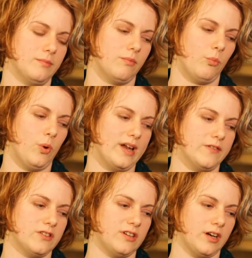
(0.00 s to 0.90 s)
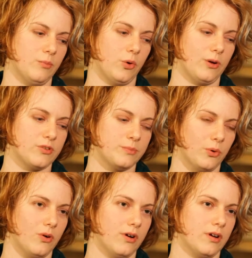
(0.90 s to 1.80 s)
When the second boy was
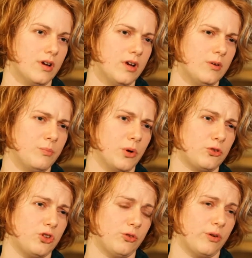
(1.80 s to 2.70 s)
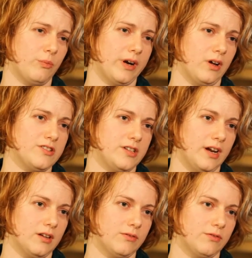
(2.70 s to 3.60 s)
born, both children went on
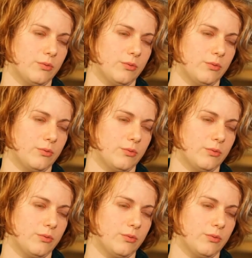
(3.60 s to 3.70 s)
TANF,